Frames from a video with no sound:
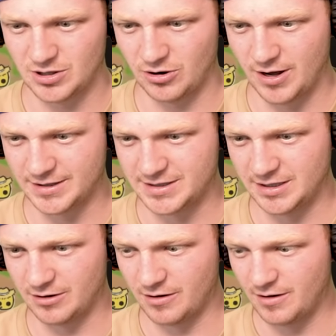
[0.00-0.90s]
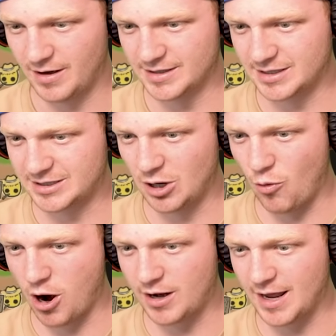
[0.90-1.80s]
turn on cedar. Is it still
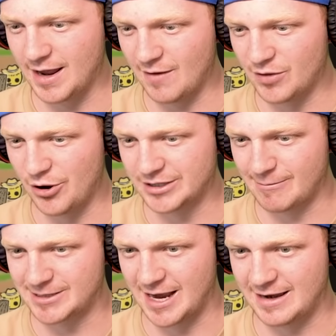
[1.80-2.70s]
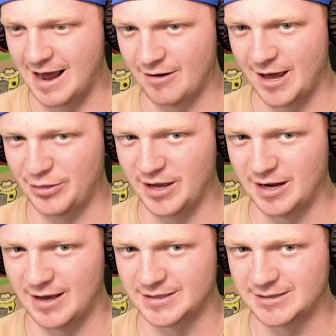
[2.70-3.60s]
working even though it's upside down? I think it
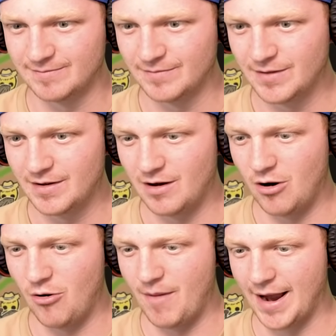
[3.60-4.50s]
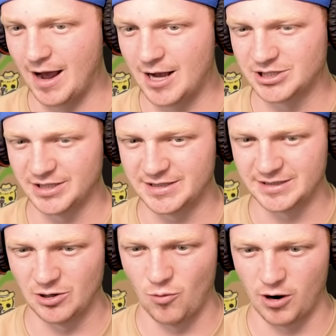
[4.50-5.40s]
is. Oh my gosh, it's
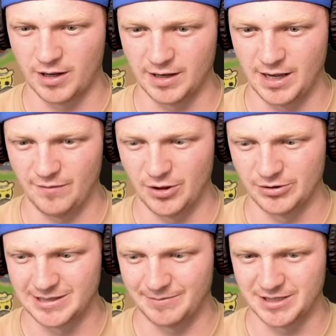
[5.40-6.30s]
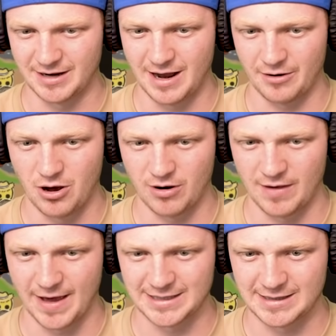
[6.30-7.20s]
still working, even though it's upside down. Okay,
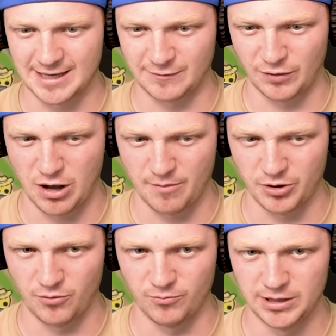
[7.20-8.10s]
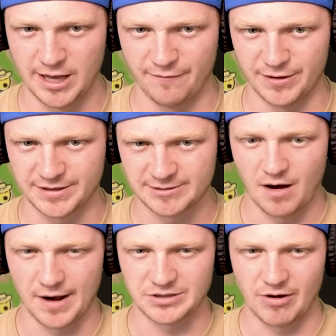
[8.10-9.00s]
that's phenomenal. We love this.
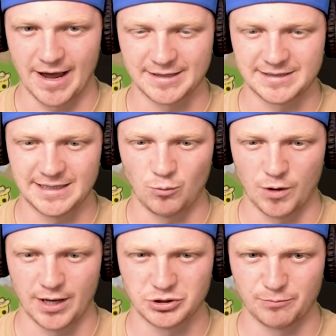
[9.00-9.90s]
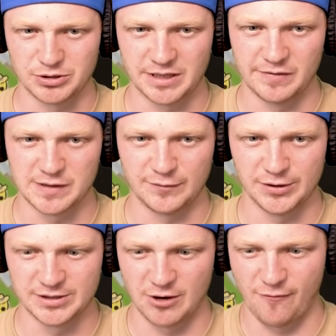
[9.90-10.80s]
All right, so I got to seed 100% of this
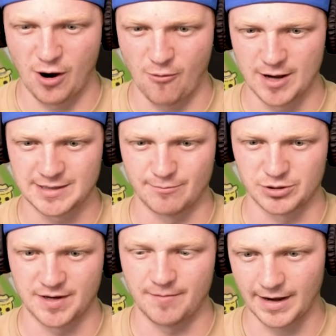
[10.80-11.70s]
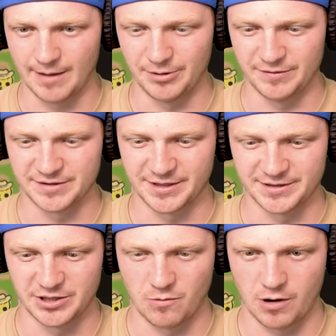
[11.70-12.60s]
field so far. We're at 10%. I can't believe this thing's
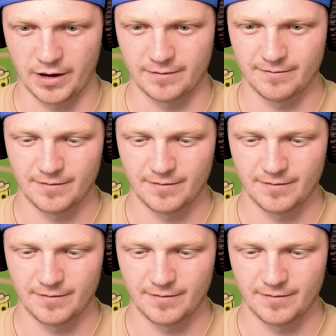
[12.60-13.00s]
still working.